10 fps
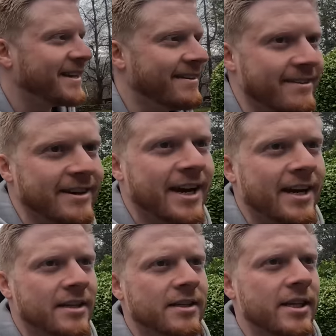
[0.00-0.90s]
of Leithen.
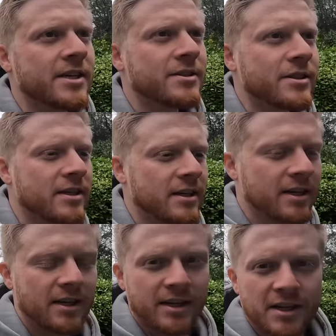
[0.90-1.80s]
And this
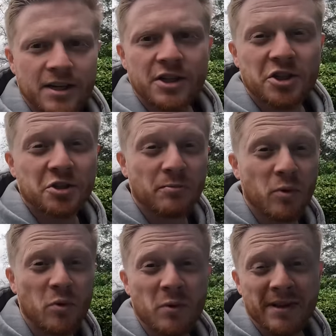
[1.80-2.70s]

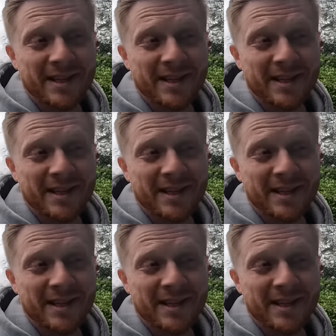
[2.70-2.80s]
small